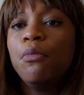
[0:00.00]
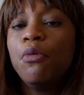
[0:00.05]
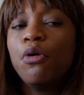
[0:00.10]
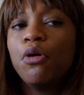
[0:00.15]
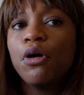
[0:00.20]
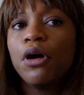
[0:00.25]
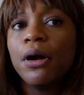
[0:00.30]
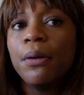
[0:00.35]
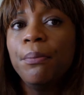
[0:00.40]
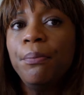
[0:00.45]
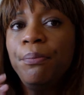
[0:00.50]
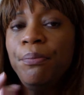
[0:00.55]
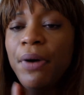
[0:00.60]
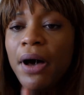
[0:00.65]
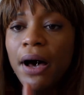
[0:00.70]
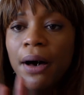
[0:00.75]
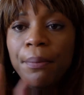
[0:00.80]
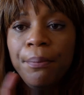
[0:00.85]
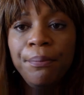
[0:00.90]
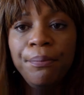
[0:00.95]
more
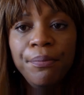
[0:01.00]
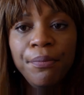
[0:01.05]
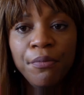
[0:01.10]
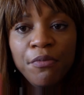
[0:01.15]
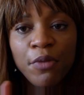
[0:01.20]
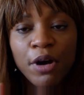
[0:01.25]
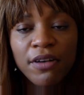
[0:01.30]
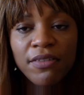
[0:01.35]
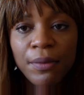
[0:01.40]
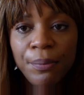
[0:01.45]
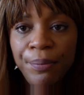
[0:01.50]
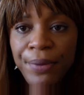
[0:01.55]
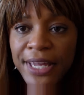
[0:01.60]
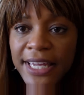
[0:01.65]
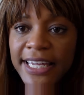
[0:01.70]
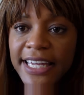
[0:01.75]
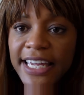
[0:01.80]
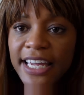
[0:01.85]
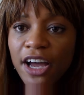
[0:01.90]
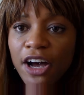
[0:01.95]
a, more of a
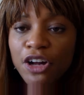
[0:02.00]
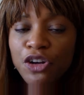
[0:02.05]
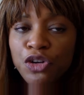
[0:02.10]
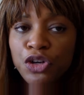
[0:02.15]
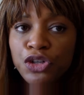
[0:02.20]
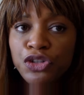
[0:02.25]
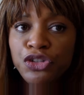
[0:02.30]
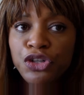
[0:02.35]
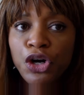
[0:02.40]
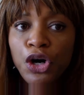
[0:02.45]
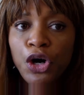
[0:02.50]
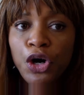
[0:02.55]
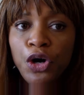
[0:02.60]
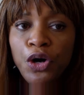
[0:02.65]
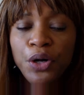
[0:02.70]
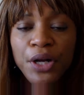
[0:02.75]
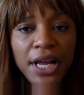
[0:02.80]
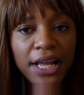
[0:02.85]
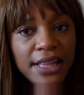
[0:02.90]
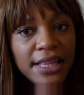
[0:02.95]
pinky
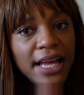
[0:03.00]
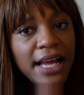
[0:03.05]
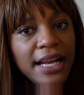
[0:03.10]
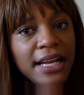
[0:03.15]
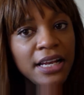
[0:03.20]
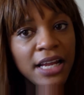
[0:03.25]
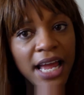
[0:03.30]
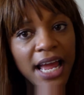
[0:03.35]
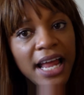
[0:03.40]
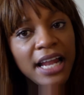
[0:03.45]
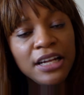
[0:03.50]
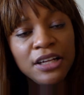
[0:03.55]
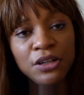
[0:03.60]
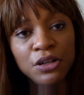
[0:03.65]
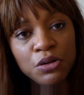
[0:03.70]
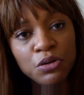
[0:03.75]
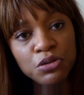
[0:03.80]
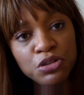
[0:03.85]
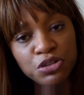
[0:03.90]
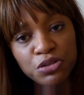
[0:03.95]
undertone and then
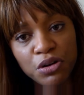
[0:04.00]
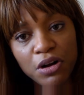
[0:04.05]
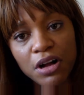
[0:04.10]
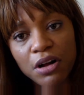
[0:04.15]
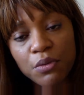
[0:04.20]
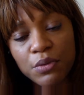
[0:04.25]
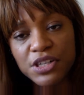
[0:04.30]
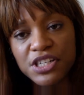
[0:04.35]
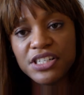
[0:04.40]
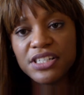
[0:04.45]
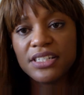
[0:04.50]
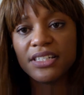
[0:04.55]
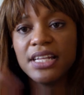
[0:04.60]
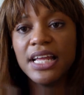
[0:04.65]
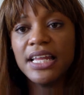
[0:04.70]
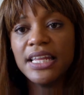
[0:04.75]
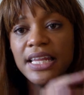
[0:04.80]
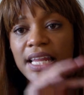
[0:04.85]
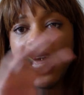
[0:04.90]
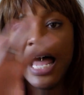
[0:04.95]
neutral which is
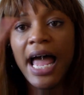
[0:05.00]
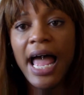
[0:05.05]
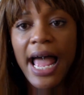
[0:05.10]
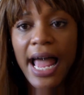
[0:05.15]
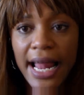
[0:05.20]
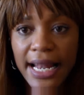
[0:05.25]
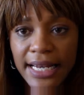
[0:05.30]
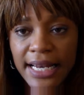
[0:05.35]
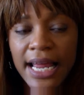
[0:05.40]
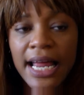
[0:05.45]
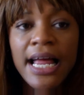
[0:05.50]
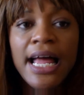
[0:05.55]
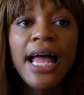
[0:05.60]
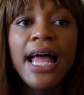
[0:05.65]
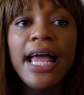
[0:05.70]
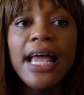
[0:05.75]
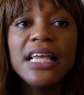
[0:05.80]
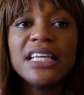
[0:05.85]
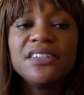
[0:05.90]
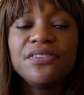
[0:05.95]
the N
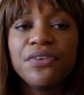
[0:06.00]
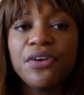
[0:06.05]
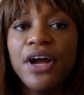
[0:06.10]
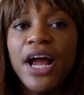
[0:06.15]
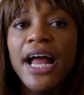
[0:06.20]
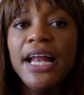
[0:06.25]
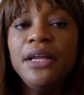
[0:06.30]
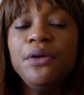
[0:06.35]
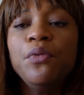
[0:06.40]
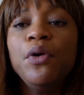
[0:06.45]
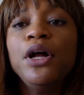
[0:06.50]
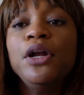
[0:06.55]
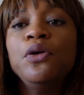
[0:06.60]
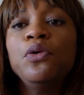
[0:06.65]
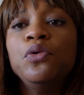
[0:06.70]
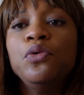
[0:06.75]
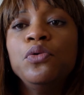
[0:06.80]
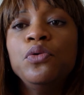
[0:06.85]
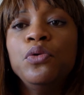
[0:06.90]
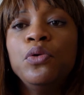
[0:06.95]
is for anyone
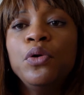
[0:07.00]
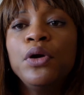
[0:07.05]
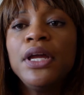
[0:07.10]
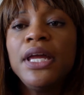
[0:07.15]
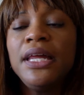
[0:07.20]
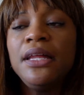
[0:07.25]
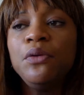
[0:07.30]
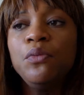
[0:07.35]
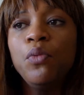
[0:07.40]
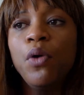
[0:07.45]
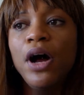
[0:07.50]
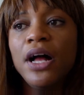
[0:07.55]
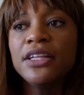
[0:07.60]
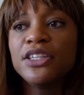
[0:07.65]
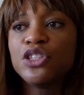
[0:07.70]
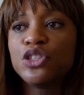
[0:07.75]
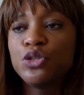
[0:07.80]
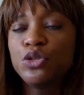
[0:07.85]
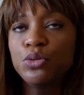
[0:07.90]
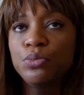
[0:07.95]
who
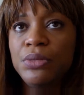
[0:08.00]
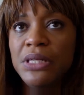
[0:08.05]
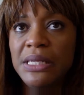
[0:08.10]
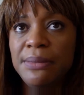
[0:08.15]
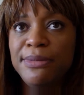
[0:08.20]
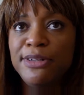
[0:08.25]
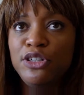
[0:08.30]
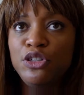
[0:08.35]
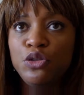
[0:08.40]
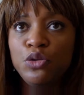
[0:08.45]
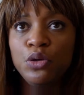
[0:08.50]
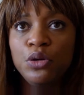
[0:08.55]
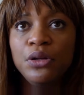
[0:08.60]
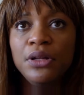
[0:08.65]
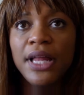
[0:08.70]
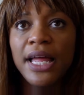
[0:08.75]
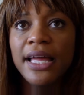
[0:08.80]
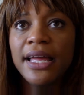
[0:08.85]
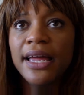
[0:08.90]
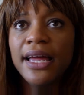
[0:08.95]
wants to be
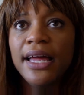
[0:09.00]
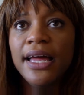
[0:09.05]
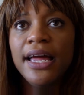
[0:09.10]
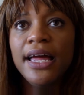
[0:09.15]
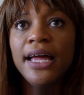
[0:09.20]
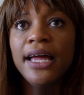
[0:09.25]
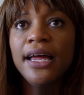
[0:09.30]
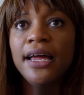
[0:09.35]
like